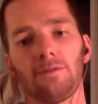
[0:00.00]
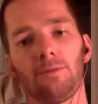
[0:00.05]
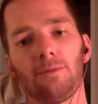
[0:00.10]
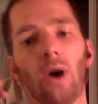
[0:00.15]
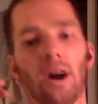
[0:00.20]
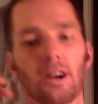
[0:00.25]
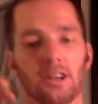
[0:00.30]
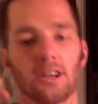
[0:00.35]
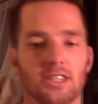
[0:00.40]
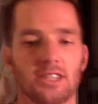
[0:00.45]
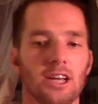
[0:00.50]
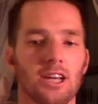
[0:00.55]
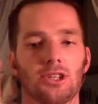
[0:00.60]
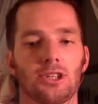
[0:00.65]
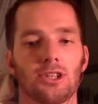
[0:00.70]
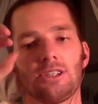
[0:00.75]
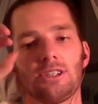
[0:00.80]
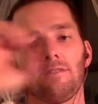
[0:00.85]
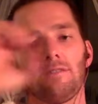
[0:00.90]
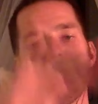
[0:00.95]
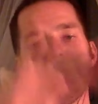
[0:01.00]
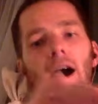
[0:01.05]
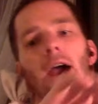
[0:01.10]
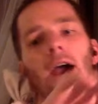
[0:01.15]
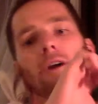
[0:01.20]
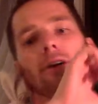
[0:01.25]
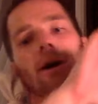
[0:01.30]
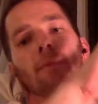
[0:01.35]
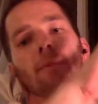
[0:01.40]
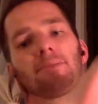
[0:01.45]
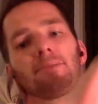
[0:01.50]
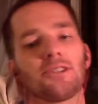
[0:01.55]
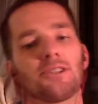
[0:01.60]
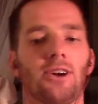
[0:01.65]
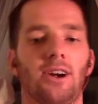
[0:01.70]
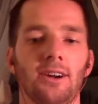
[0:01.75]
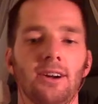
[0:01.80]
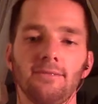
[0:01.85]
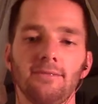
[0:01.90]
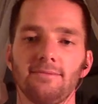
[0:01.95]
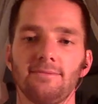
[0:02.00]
water sessions to fire up to star.